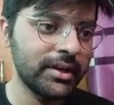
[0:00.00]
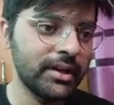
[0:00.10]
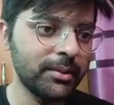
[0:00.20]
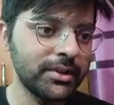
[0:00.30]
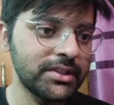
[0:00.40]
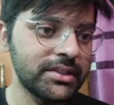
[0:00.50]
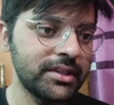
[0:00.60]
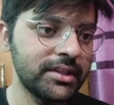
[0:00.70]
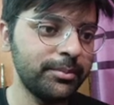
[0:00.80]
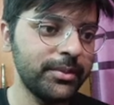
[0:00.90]
I'm
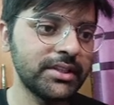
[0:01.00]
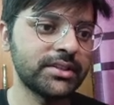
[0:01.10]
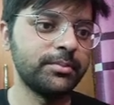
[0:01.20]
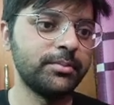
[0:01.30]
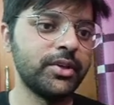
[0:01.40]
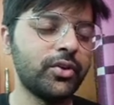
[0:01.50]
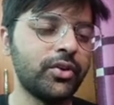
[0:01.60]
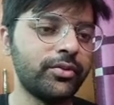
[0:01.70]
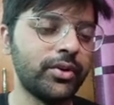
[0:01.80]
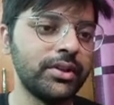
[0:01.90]
considering biggest number of
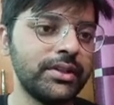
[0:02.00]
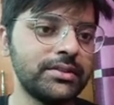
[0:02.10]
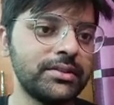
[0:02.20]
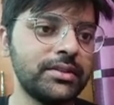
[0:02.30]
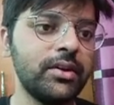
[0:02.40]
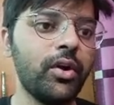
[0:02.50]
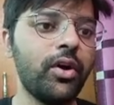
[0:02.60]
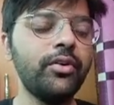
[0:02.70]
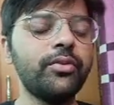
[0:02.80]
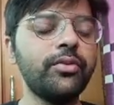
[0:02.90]
all this,
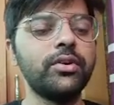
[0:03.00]
of all the